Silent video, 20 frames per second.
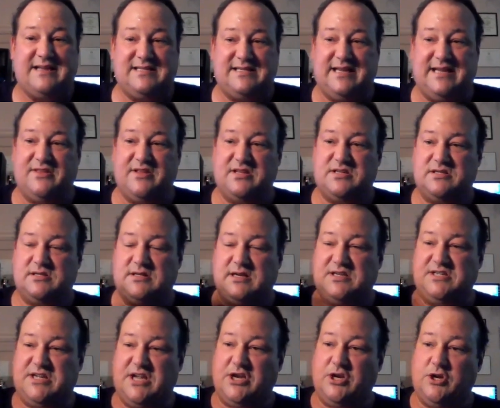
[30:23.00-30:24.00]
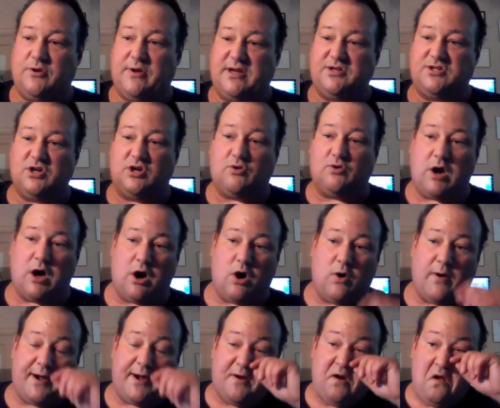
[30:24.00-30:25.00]
I see this continuing to
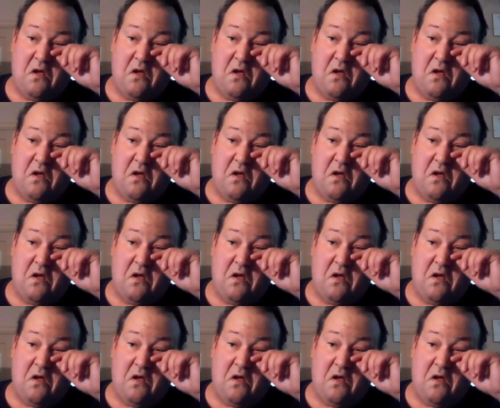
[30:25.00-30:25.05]
grow.